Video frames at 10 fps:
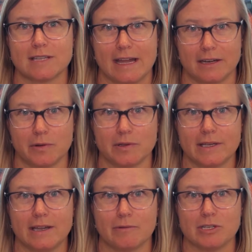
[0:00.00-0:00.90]

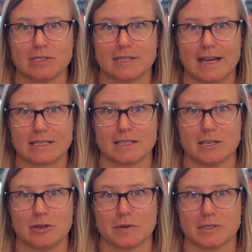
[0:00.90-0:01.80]
annually, and we just ask that
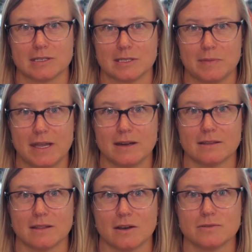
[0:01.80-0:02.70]
you participate
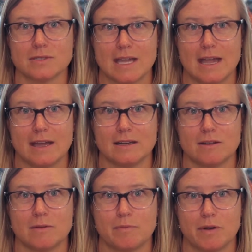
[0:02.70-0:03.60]
in those and
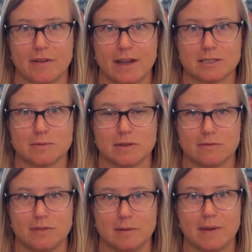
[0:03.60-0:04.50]
provide us with
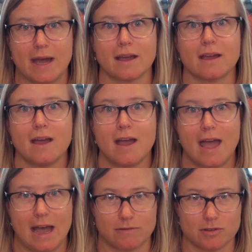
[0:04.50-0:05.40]
feedback
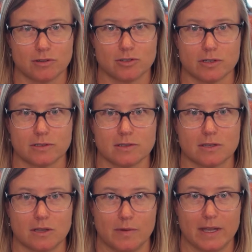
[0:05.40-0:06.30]
after the drills so
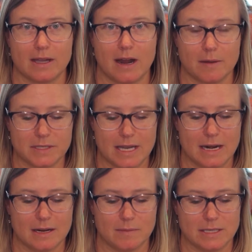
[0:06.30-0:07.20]
that we can update
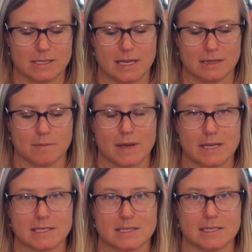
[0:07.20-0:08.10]
and maintain the
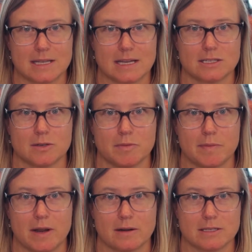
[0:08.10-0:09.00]
best disaster
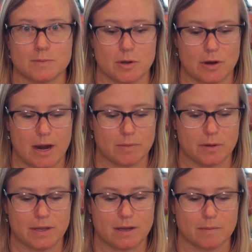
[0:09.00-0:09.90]
preparedness program that
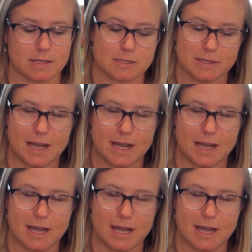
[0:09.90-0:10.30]
we can possibly